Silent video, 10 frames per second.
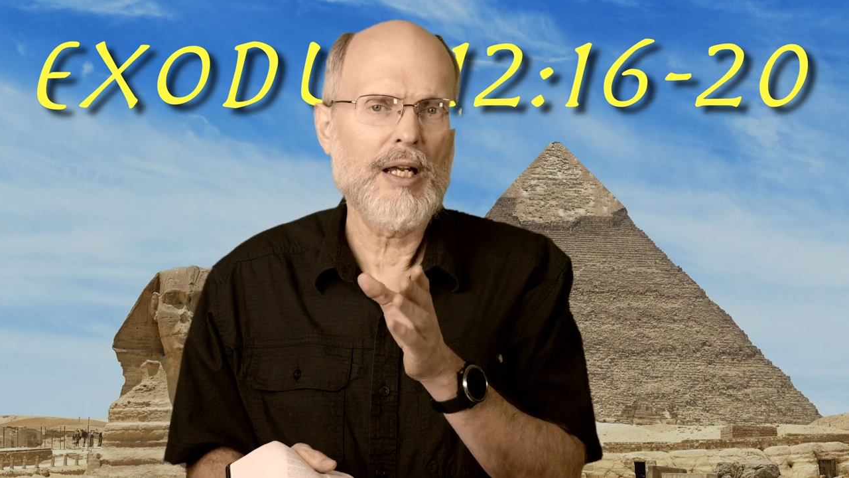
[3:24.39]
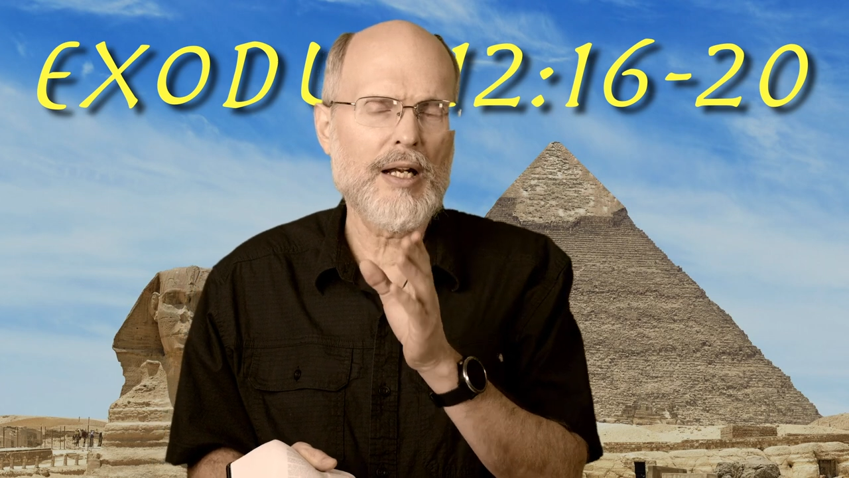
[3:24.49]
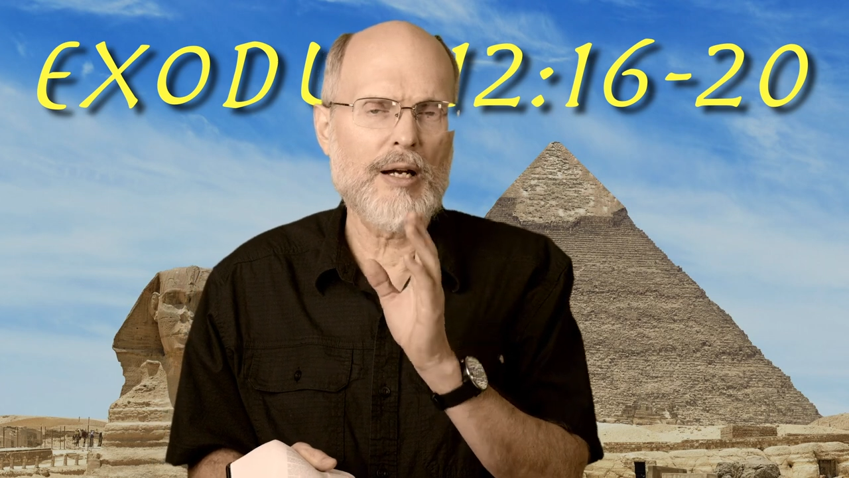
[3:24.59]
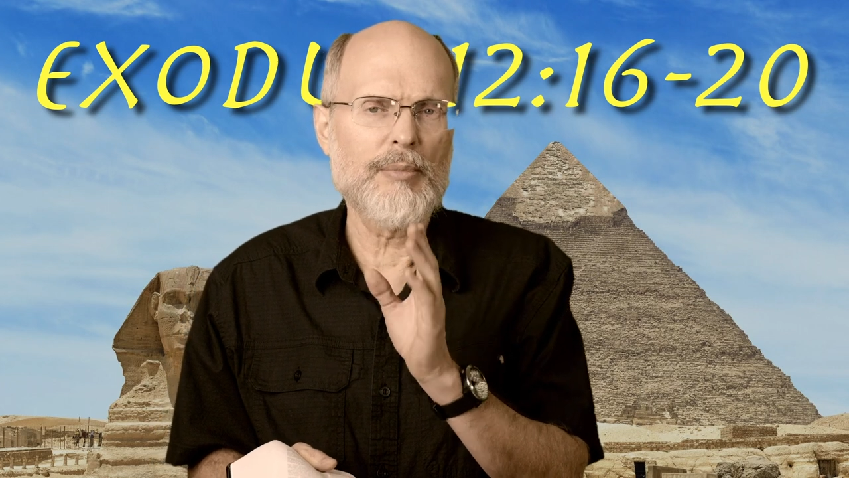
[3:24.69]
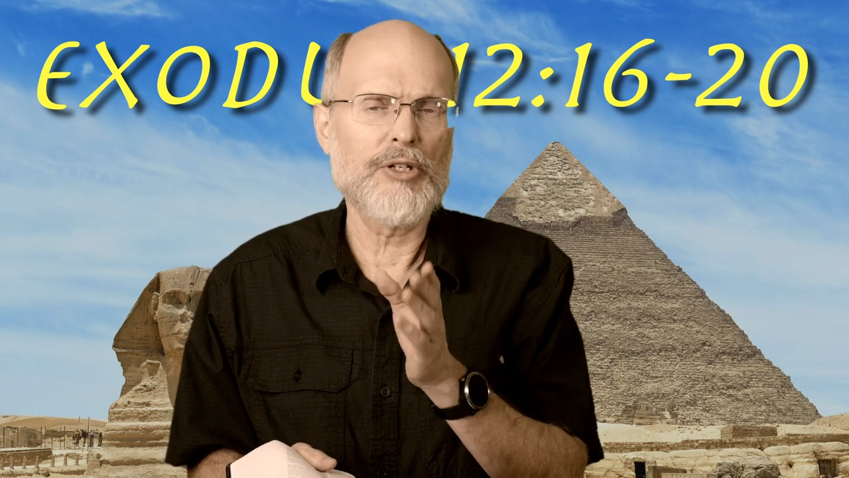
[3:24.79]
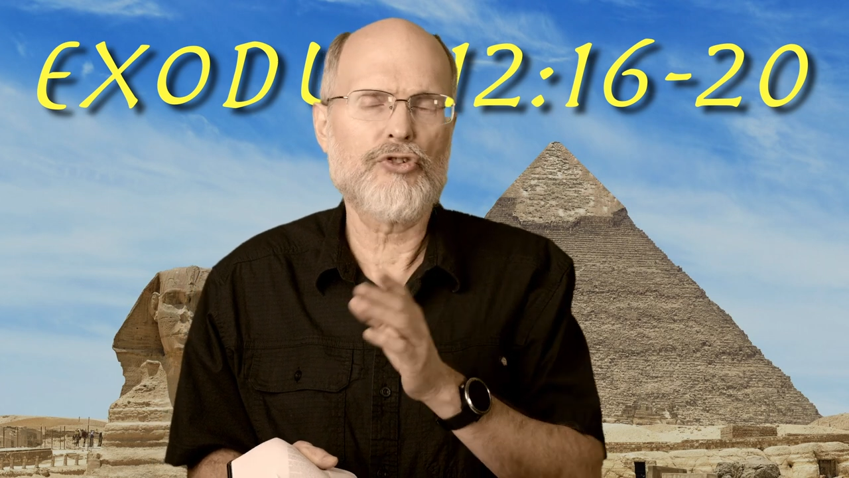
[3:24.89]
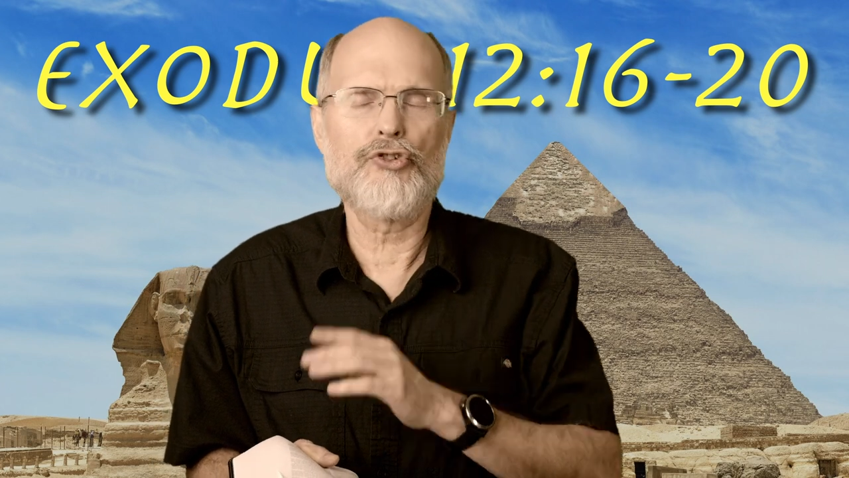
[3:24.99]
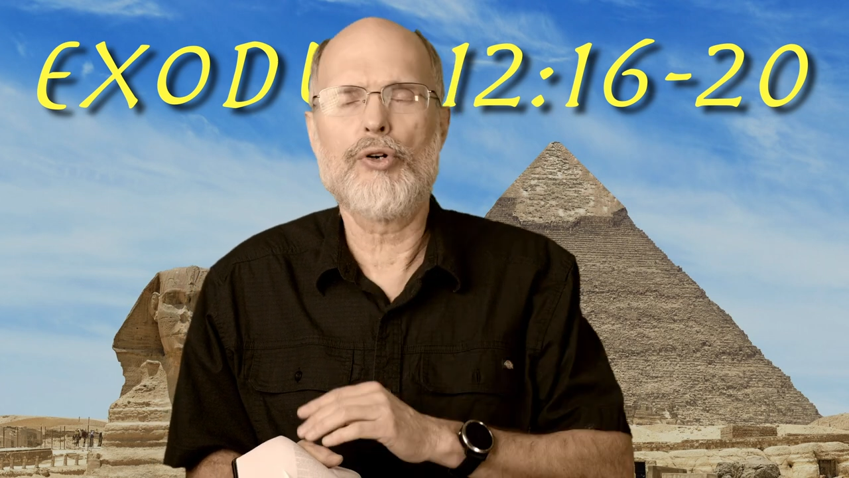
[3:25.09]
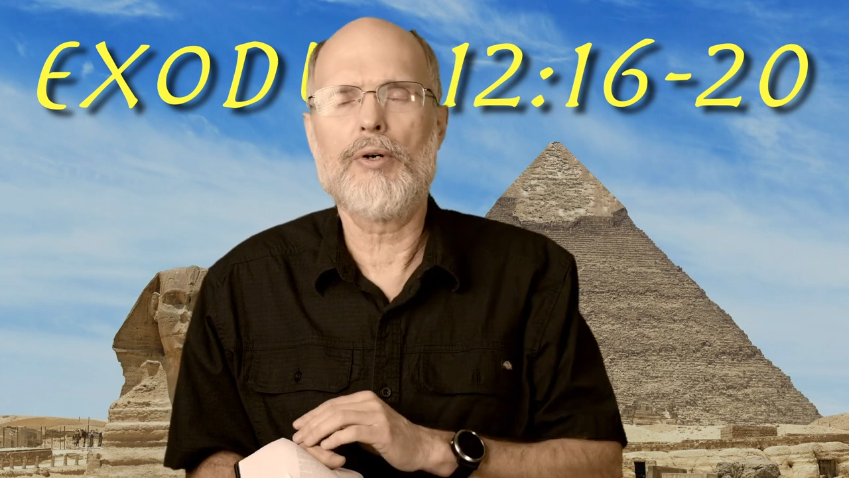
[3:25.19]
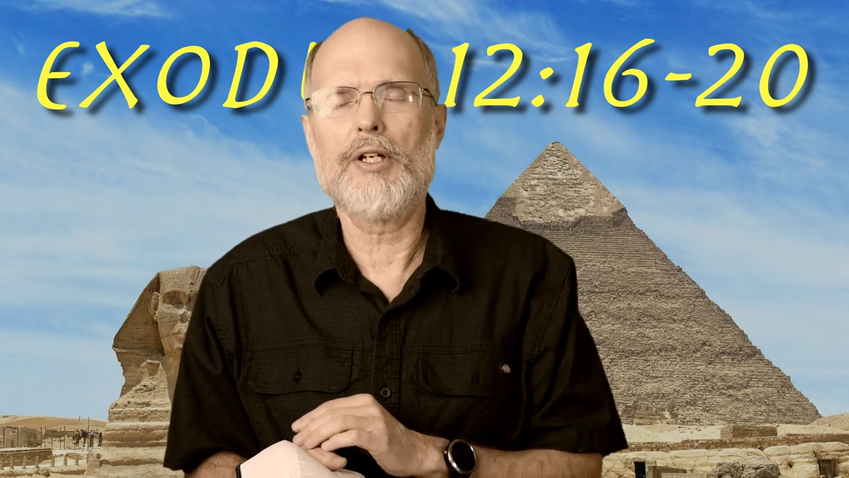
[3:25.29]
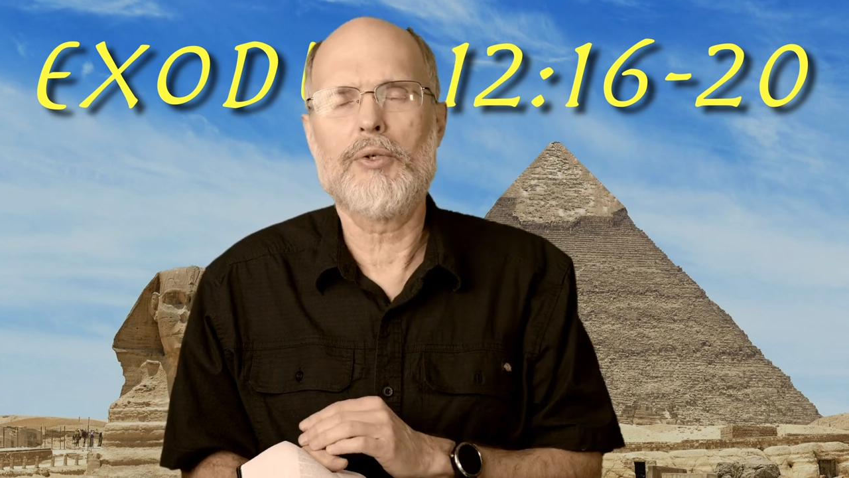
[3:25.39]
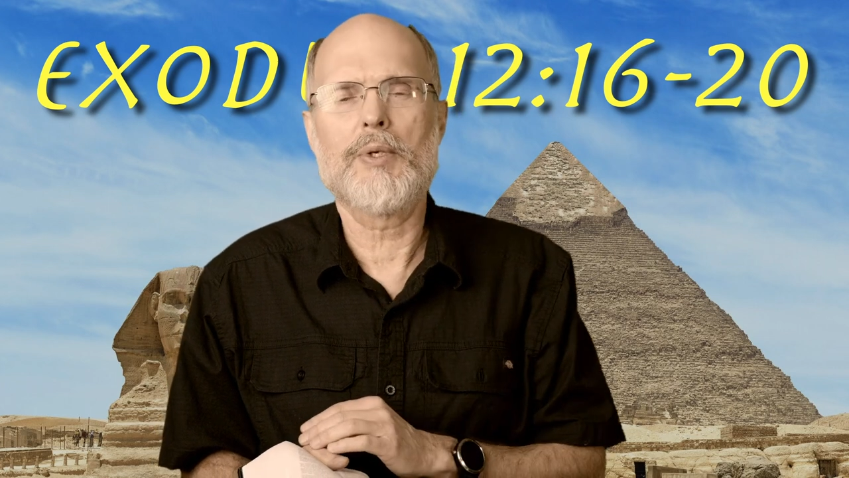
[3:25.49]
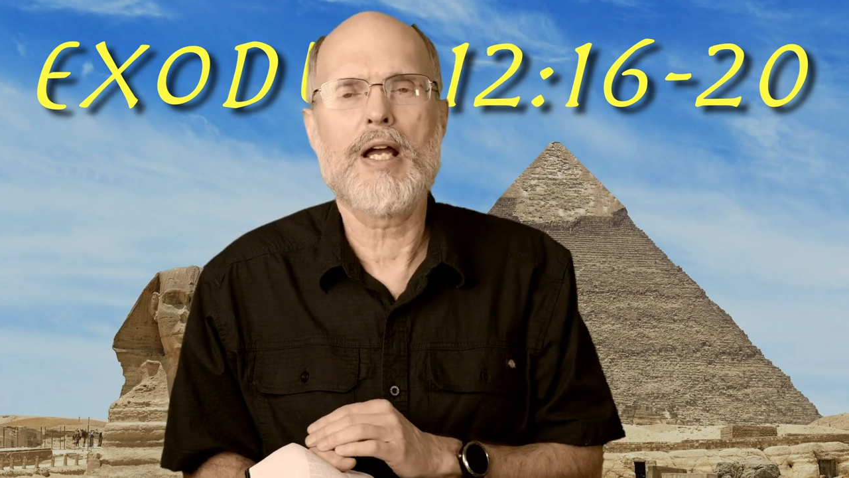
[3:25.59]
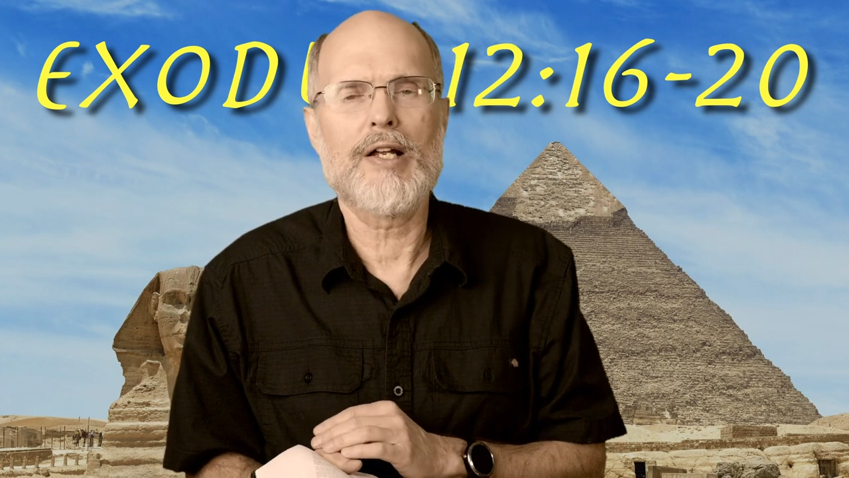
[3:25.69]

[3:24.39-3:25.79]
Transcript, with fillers: and how much joy you and I